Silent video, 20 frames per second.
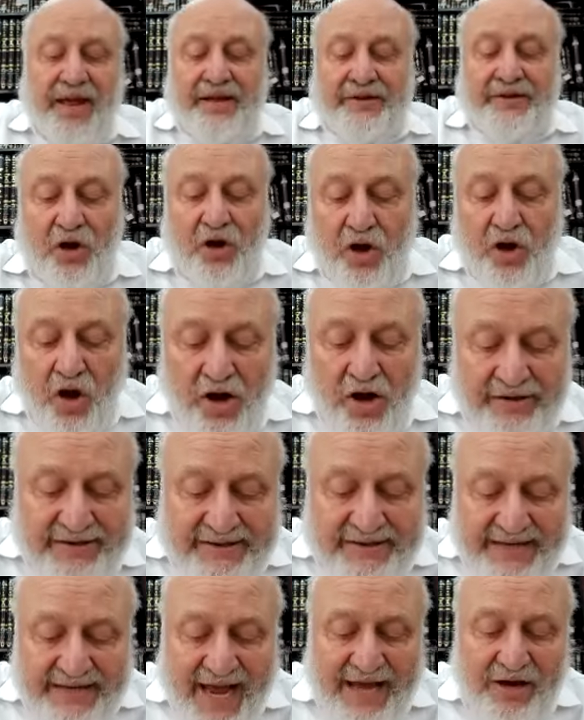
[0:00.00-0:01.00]

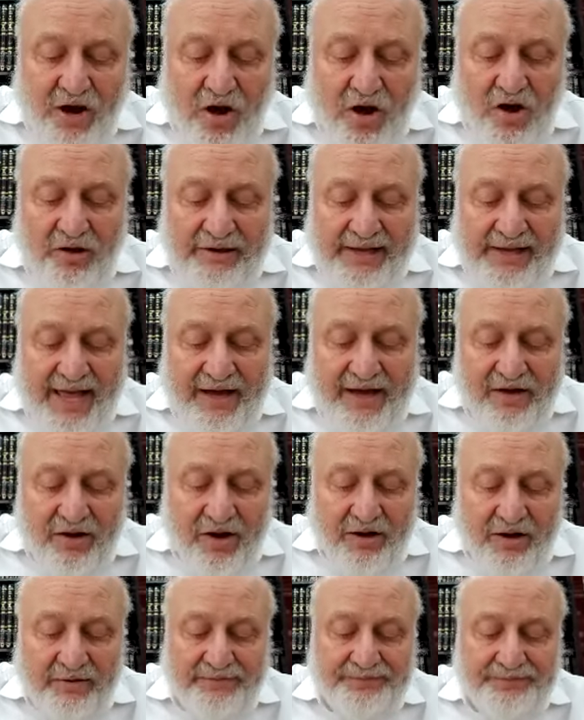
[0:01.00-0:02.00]
Nechasai
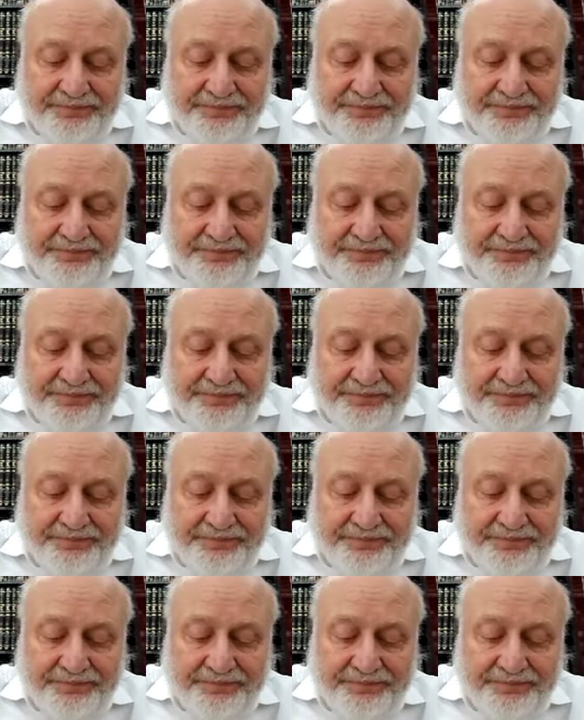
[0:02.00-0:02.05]
Alecha